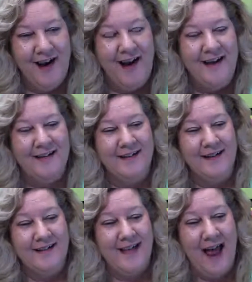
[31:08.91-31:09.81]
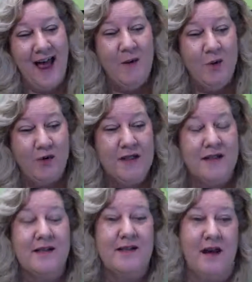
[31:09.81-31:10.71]
and that really
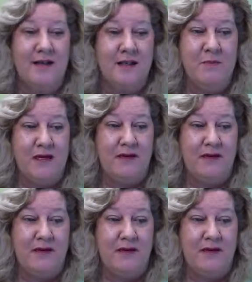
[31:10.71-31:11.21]
excites me.